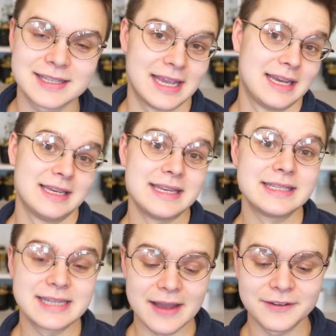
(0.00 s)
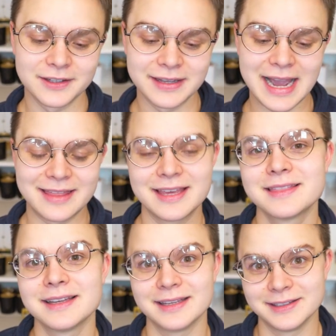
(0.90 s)
And definitely I think
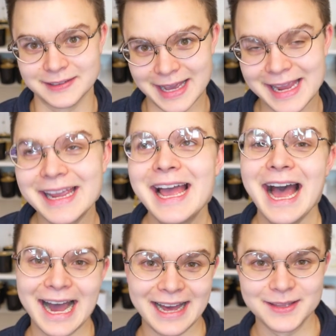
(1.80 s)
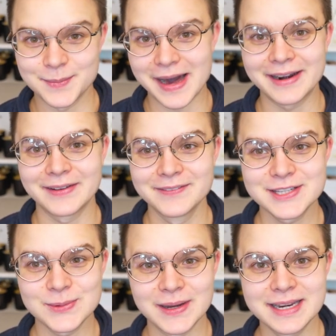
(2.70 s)
the ylang on the bottle of
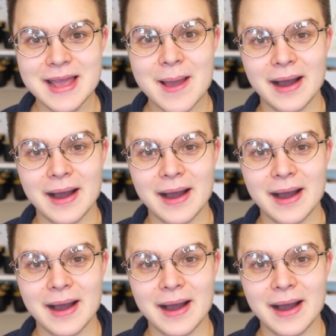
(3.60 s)
this one,